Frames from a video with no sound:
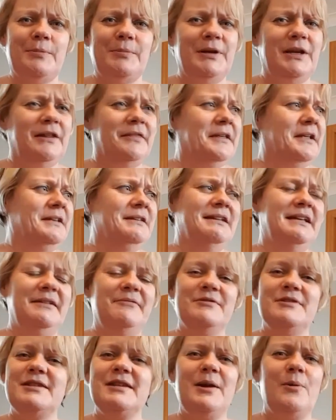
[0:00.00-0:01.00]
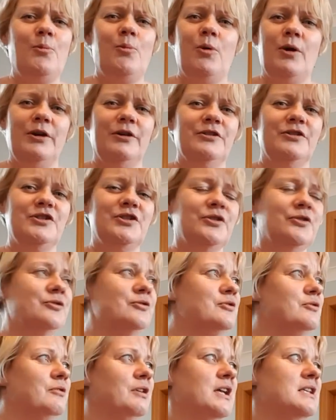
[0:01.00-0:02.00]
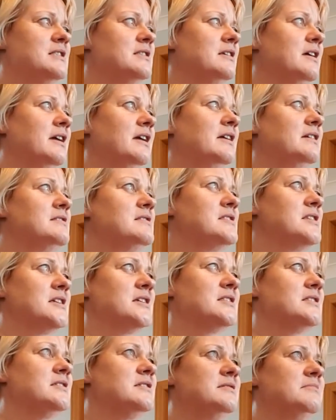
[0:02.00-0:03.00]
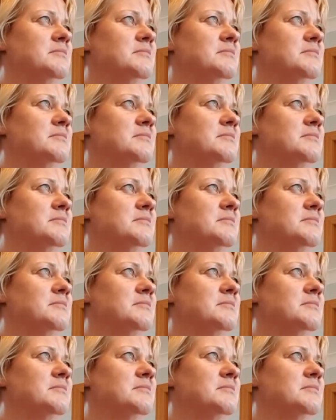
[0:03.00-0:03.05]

I mean, I think Neva's like 1 or 2, so that's like 6.